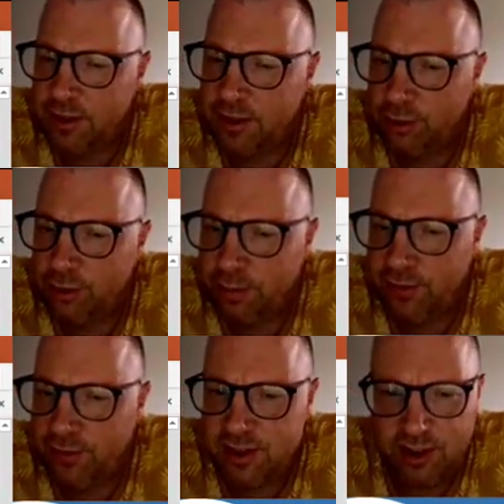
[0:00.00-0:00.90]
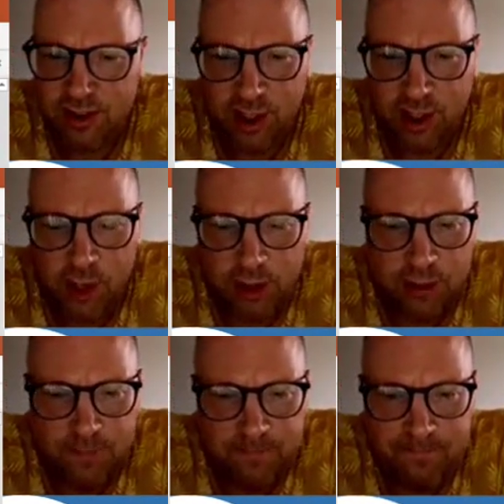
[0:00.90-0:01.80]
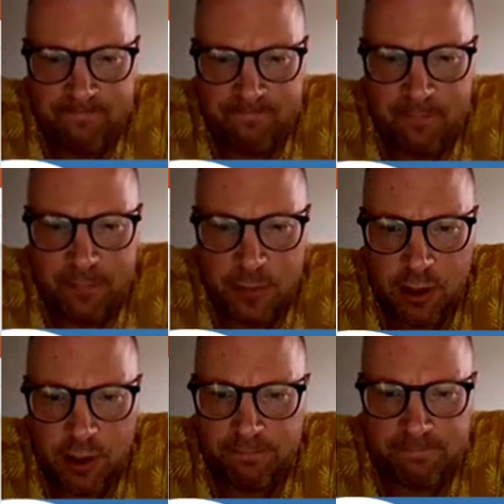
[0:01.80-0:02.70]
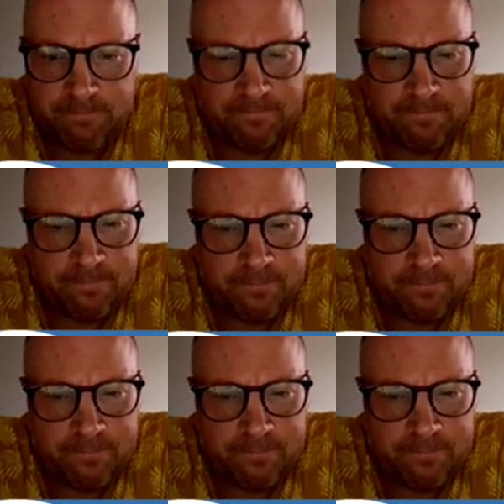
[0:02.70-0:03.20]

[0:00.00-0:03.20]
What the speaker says: data loss prevention is required. Yep.